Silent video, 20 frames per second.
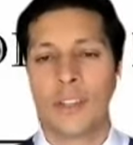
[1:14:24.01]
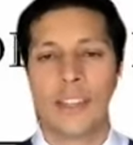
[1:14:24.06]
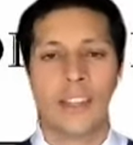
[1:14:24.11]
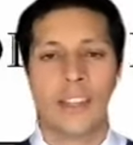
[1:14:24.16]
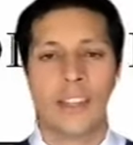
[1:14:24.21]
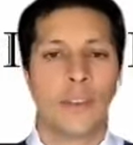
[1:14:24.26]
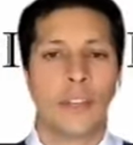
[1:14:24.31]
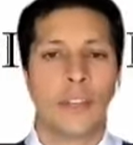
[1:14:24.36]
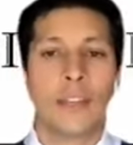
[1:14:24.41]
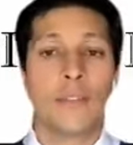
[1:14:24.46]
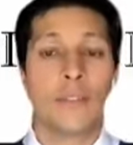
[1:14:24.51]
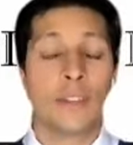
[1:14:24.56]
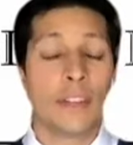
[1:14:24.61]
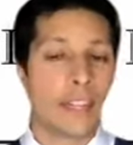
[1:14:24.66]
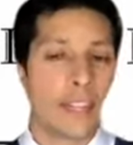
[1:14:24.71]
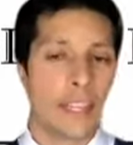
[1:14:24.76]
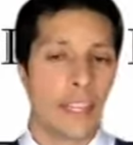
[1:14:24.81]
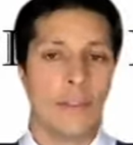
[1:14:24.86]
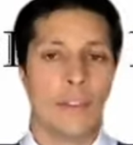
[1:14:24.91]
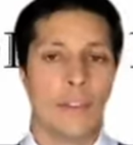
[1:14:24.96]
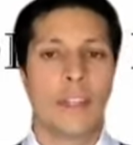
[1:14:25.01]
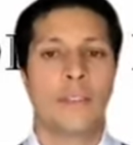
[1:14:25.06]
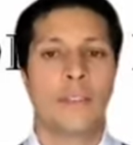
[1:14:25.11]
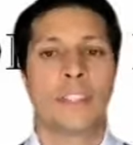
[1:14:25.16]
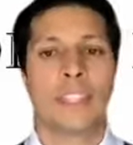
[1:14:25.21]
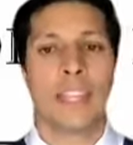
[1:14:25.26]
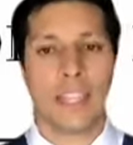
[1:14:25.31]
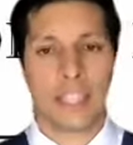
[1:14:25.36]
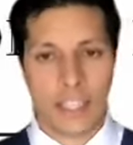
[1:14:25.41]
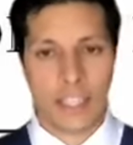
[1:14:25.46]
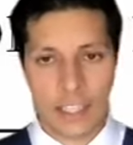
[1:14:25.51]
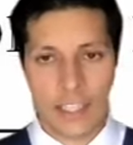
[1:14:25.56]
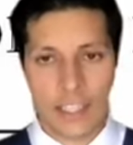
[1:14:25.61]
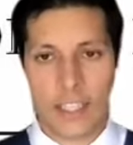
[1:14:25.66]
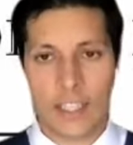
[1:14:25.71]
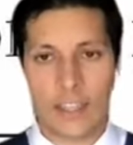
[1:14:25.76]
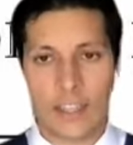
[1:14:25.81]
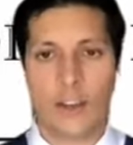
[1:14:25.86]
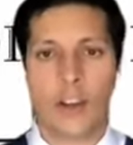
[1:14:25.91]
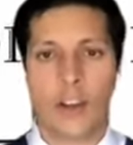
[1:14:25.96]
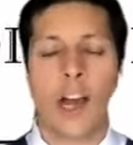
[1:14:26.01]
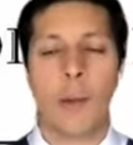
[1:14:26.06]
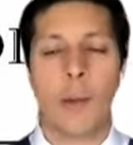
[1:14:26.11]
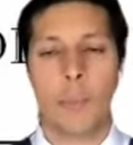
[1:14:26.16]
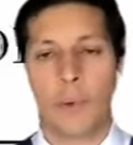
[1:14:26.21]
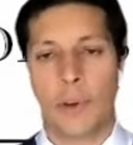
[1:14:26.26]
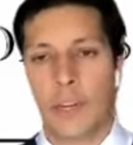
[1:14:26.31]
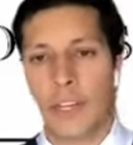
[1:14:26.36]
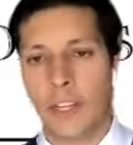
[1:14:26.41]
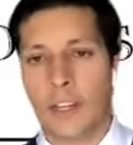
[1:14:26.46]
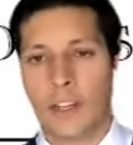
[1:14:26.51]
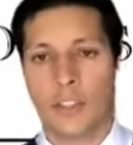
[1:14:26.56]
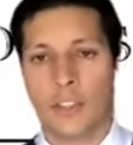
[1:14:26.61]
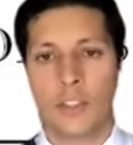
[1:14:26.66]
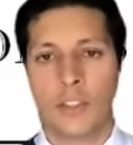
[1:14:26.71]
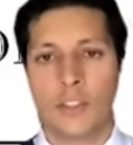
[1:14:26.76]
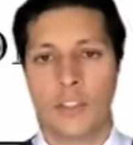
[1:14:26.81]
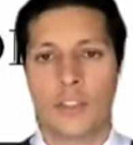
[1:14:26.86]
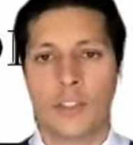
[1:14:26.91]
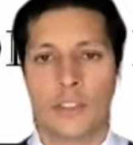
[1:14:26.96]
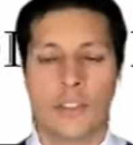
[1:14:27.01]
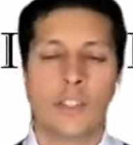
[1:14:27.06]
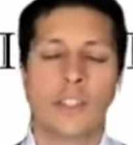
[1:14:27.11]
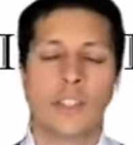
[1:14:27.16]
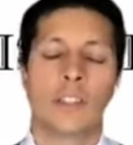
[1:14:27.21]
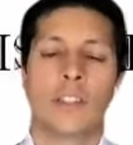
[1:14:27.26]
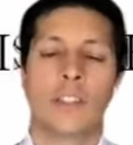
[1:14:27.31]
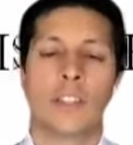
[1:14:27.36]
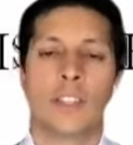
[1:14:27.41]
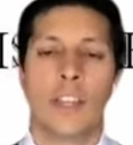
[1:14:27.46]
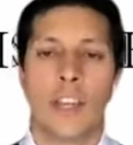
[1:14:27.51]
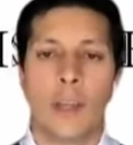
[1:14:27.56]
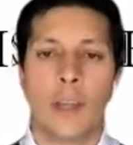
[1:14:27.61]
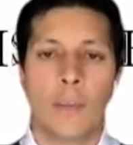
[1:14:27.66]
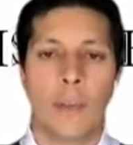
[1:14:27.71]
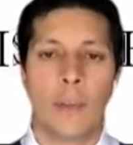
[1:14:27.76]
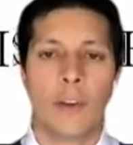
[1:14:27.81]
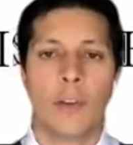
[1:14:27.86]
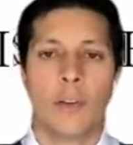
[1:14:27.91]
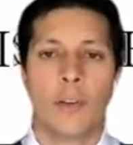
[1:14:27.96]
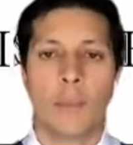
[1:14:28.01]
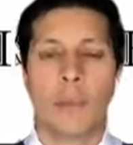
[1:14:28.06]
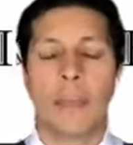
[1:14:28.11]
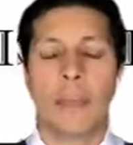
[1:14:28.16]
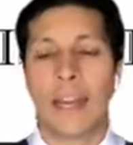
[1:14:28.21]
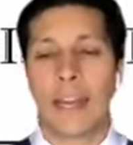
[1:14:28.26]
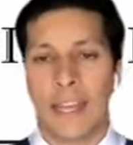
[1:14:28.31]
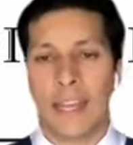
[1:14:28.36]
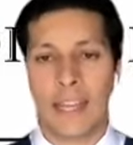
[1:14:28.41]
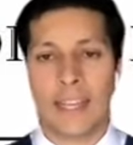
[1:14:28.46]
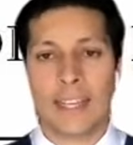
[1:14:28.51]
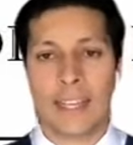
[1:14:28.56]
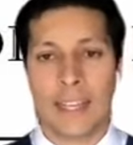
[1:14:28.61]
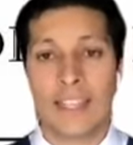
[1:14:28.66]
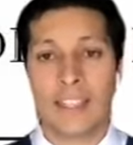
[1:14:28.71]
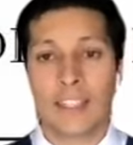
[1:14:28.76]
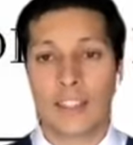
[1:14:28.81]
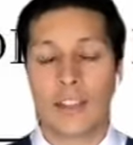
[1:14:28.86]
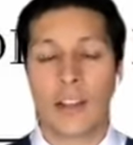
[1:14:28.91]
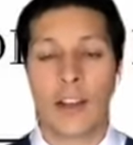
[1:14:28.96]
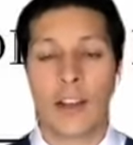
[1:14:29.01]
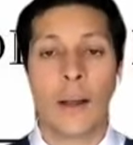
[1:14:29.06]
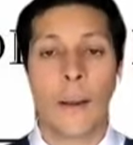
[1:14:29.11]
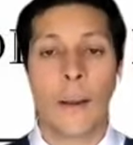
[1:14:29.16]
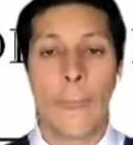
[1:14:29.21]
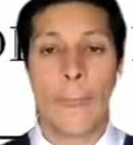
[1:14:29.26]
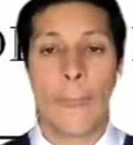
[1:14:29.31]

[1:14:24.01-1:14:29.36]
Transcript: You know, even if technically they're operating under the same, you know, BIA case law,